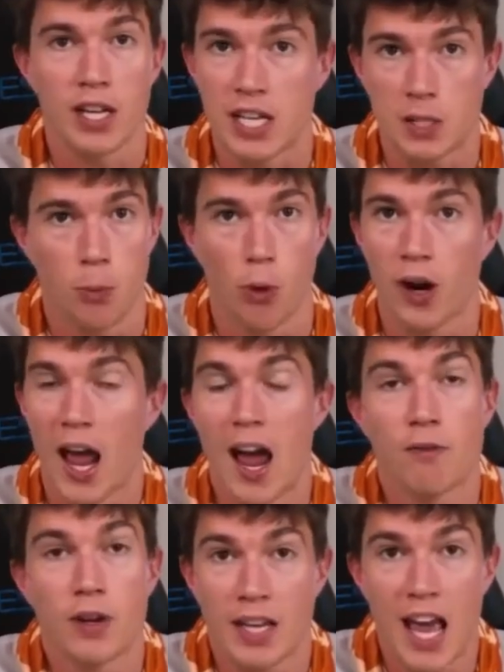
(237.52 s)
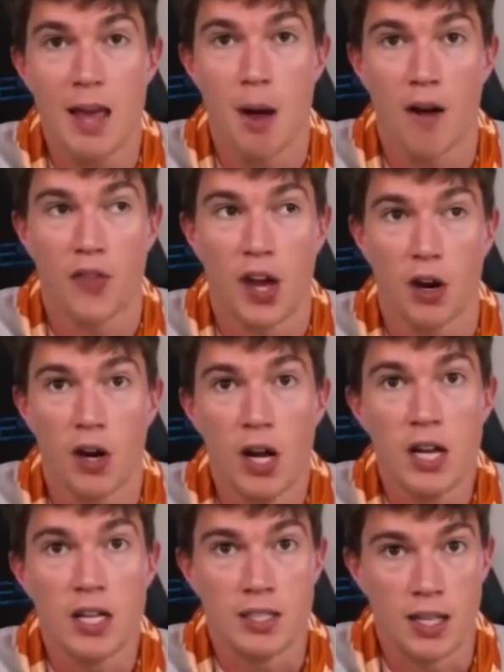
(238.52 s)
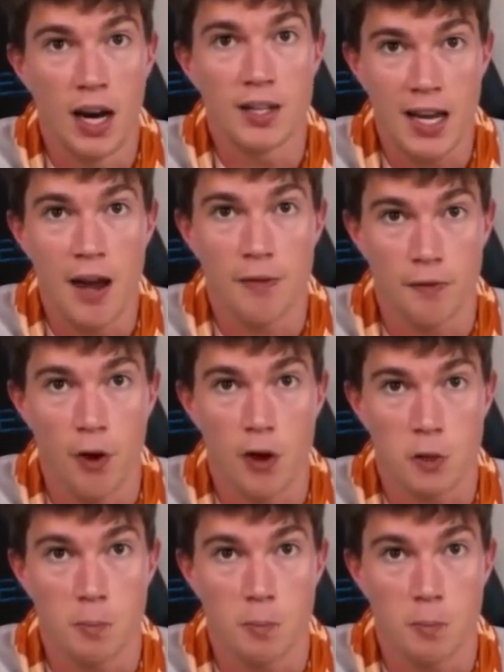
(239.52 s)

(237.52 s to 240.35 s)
esport, every game out there does have false